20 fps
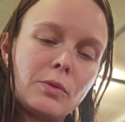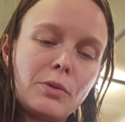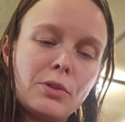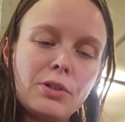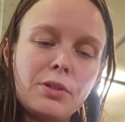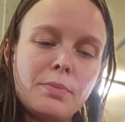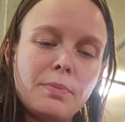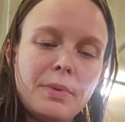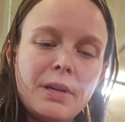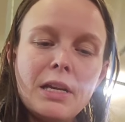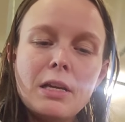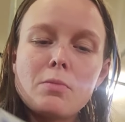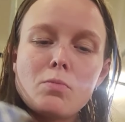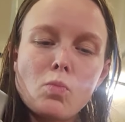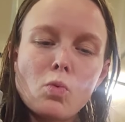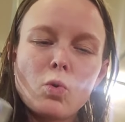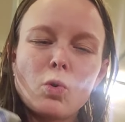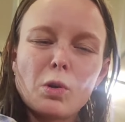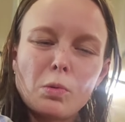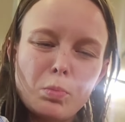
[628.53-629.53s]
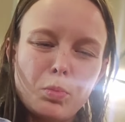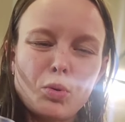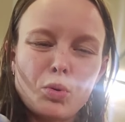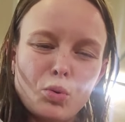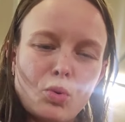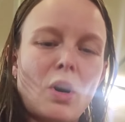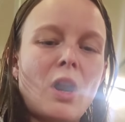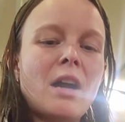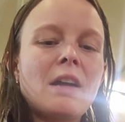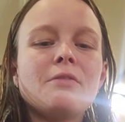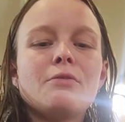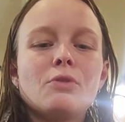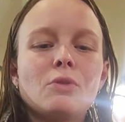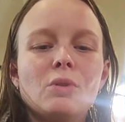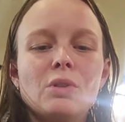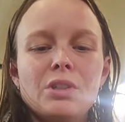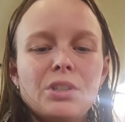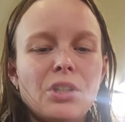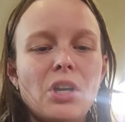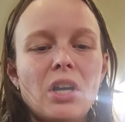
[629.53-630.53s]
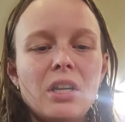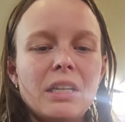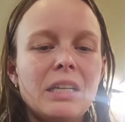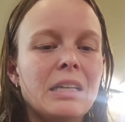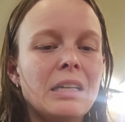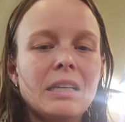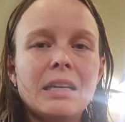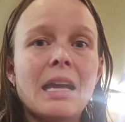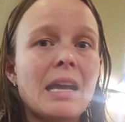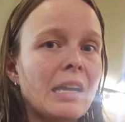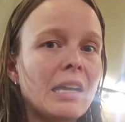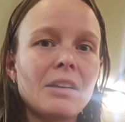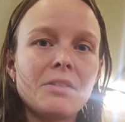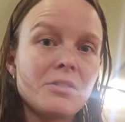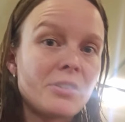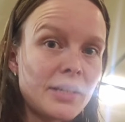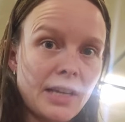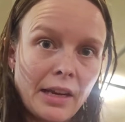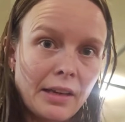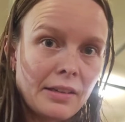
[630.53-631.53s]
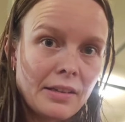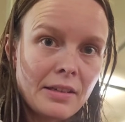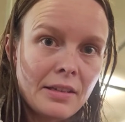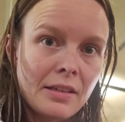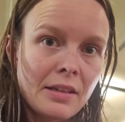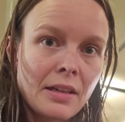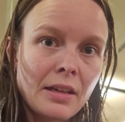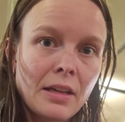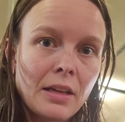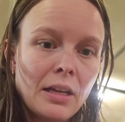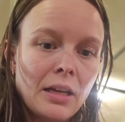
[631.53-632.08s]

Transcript: just being more prideful and not in a negative sense.